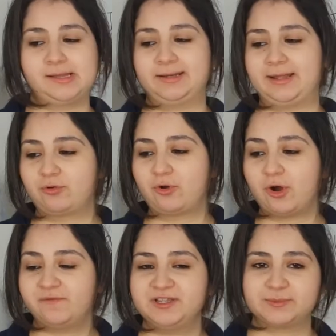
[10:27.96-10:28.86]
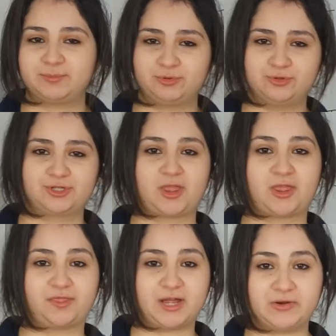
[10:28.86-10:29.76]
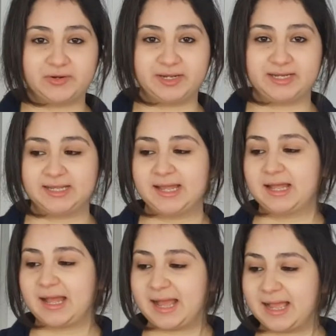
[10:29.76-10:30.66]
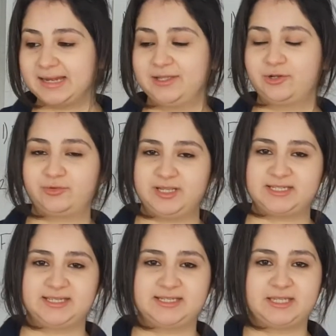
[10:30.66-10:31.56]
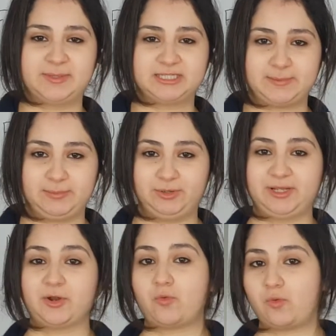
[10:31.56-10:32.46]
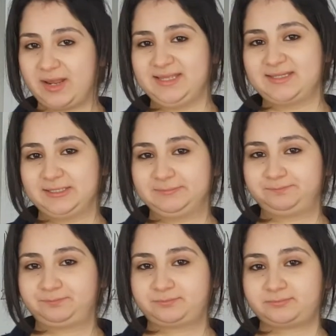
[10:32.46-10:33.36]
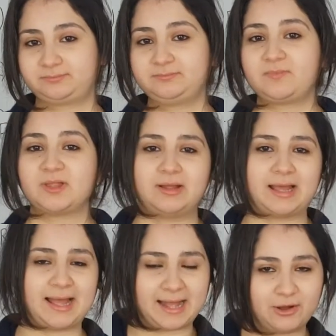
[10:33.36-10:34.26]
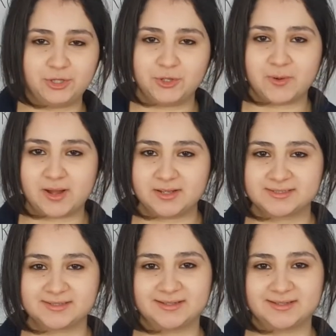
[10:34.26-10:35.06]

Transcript: Now, coffee supports the thyroid and increases the metabolic rate. How, you ask?